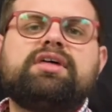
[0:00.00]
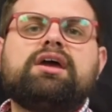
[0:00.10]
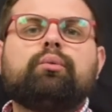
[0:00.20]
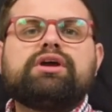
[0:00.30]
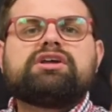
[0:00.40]

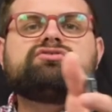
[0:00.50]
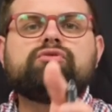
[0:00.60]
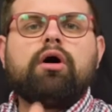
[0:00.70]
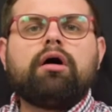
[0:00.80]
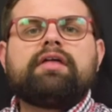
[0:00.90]
thing, we can
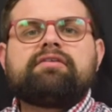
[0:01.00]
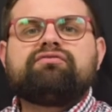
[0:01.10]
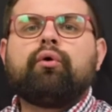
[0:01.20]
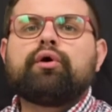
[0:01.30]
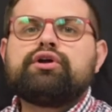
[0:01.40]
do all that
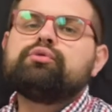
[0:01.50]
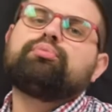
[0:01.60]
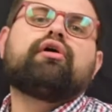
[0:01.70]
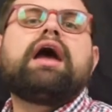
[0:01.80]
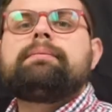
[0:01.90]
for you.
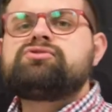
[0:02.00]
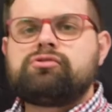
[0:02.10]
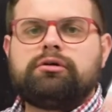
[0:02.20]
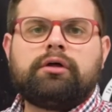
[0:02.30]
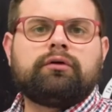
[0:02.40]
Perhaps
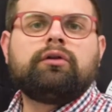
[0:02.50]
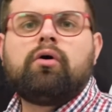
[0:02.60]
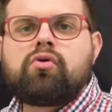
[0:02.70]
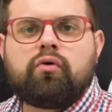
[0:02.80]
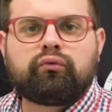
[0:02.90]
you're another
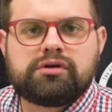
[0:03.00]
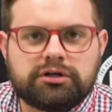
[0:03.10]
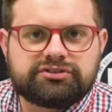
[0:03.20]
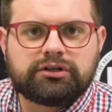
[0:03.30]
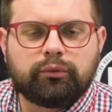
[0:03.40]
local
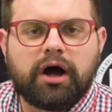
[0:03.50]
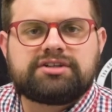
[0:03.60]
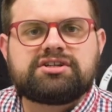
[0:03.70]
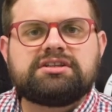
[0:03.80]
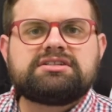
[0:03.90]
realtor
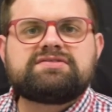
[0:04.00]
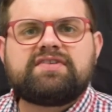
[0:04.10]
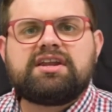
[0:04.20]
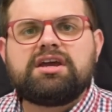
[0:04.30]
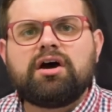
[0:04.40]
watching this
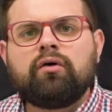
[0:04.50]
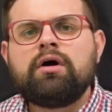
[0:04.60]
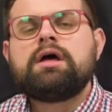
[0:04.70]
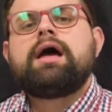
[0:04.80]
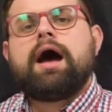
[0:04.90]
video.
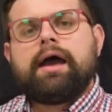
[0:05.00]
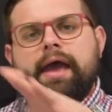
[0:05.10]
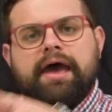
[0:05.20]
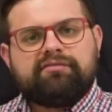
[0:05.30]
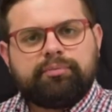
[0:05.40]
I
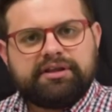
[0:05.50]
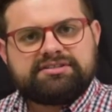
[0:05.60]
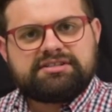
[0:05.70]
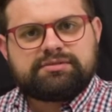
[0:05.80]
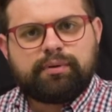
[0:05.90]
have
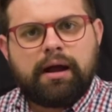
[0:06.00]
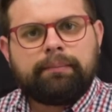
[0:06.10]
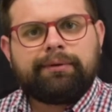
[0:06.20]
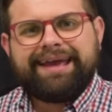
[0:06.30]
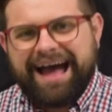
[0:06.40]
placed this
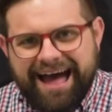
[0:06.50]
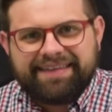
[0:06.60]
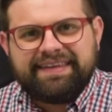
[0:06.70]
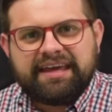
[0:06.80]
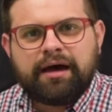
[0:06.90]
property
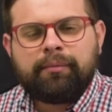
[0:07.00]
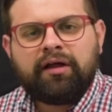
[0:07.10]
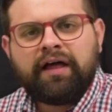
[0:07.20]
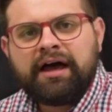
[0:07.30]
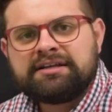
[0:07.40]
on the
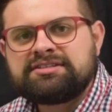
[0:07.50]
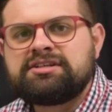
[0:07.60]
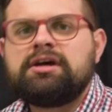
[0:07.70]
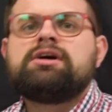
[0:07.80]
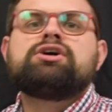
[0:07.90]

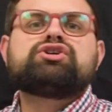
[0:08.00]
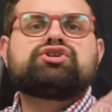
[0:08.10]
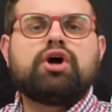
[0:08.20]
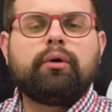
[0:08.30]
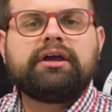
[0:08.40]
MLS.
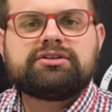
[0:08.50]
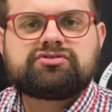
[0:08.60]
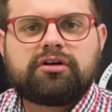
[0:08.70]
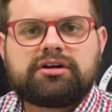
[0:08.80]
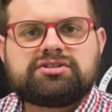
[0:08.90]
Showing
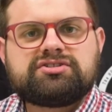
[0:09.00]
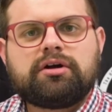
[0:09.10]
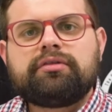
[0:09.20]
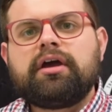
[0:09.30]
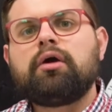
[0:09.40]
instructions
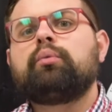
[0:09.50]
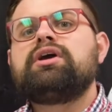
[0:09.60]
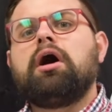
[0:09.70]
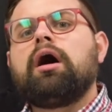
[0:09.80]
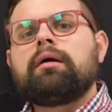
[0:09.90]
are there.
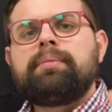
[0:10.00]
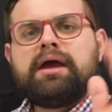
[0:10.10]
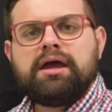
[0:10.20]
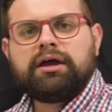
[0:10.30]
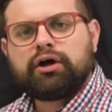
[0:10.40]
We are
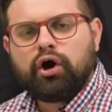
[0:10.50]
paying a